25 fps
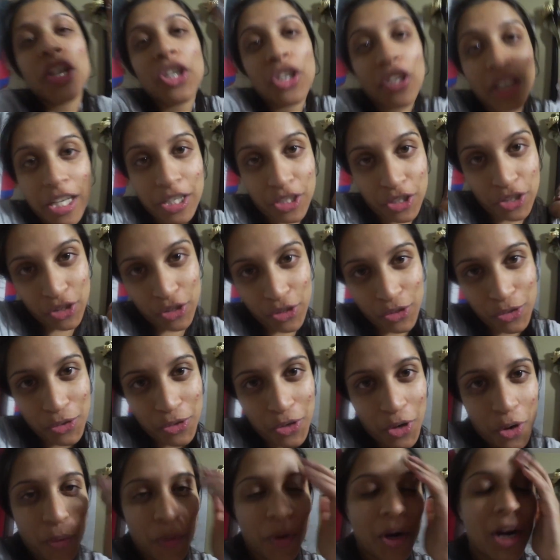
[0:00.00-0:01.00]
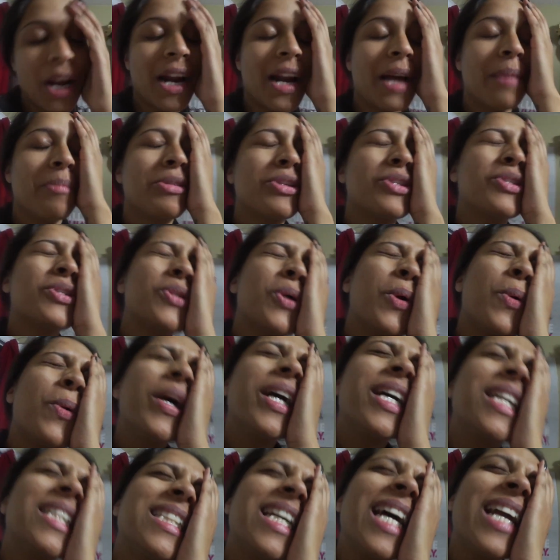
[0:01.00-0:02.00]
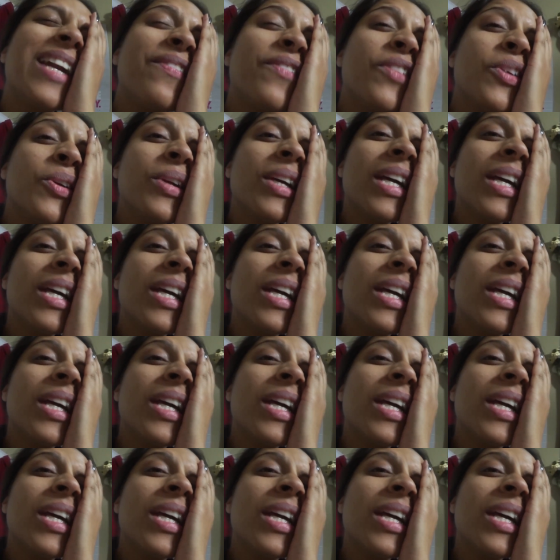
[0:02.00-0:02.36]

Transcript: you'll get yours soon, don't worry, and I'm so excited for you